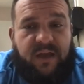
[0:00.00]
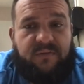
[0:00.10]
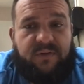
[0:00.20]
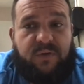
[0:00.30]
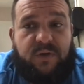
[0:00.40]
You
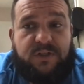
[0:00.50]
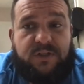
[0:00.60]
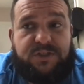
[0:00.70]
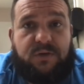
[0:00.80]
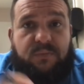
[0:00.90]
may
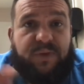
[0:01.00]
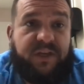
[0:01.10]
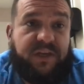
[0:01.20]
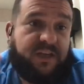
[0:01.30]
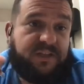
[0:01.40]
have a
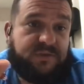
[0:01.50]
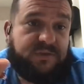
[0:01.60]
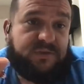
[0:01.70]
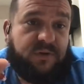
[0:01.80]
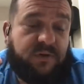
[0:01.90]
question on
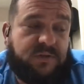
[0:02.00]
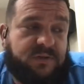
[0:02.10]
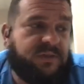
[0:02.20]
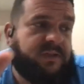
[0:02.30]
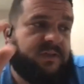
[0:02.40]
pediatrics
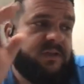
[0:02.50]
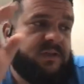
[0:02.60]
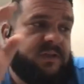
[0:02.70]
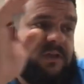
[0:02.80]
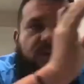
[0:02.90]
the first,
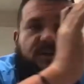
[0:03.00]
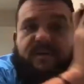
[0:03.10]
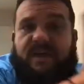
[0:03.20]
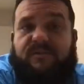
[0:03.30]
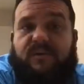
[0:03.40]
and then
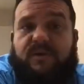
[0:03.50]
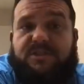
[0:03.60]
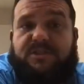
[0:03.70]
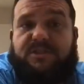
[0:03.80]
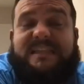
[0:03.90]

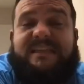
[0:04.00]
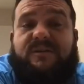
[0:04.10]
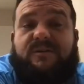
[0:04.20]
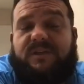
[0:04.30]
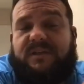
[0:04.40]
you may have a
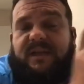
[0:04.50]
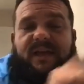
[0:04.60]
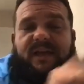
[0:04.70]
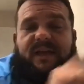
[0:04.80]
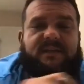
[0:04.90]
question on
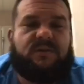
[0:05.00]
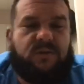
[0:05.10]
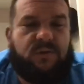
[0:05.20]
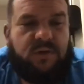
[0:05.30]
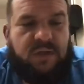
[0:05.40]
legal the
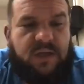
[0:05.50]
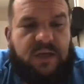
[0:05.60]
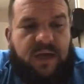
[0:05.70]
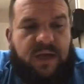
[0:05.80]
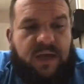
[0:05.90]
next.
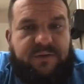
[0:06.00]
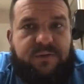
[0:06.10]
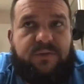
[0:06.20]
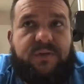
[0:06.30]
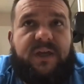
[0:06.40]
So
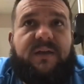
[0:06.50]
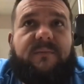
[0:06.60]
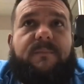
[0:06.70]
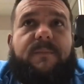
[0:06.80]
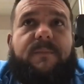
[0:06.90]
I
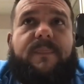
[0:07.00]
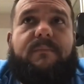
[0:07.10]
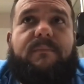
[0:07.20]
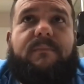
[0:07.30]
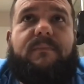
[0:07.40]
do that